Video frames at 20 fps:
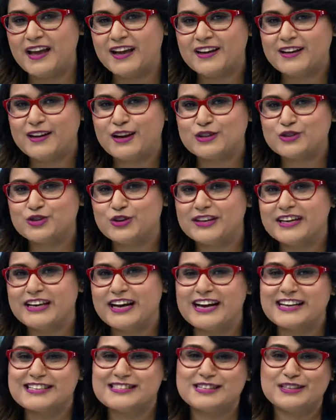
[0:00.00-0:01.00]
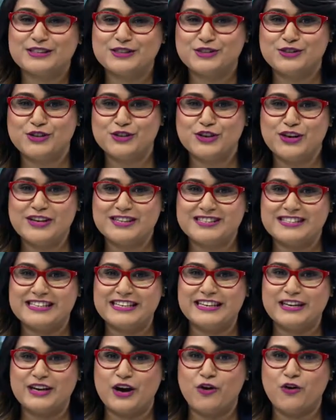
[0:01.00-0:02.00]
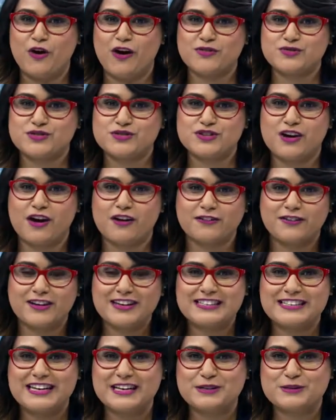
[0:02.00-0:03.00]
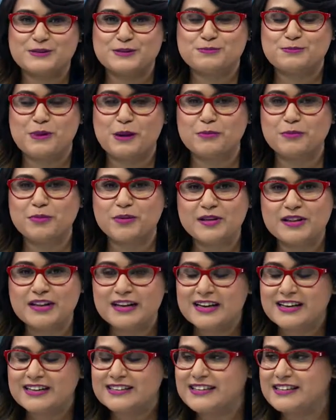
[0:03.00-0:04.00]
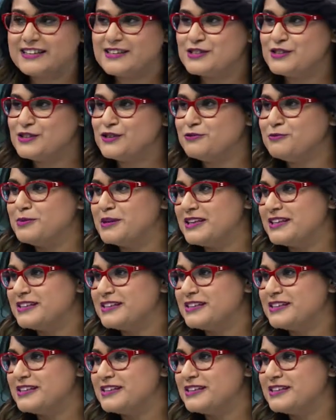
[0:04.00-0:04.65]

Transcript: Now joining us in studio is CEO of SAFA, Dennis Mumble. Dennis, you've been in